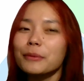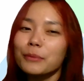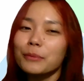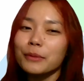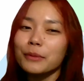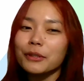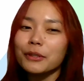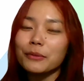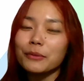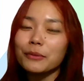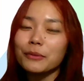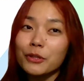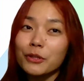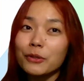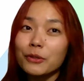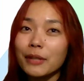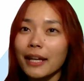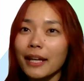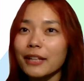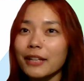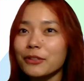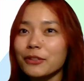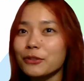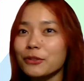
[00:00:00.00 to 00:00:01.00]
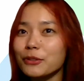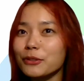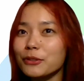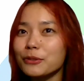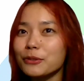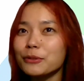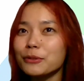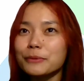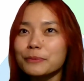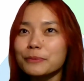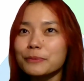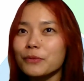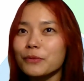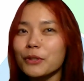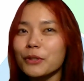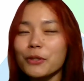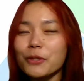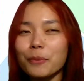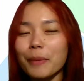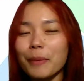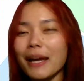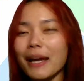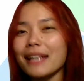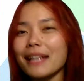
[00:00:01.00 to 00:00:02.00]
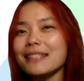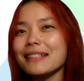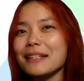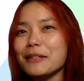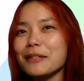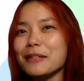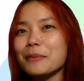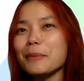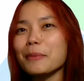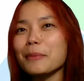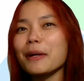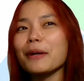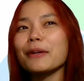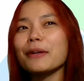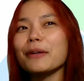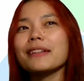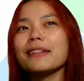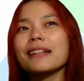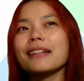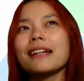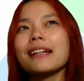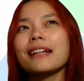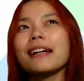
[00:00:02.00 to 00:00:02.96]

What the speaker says: what you like to do, what you're passionate about.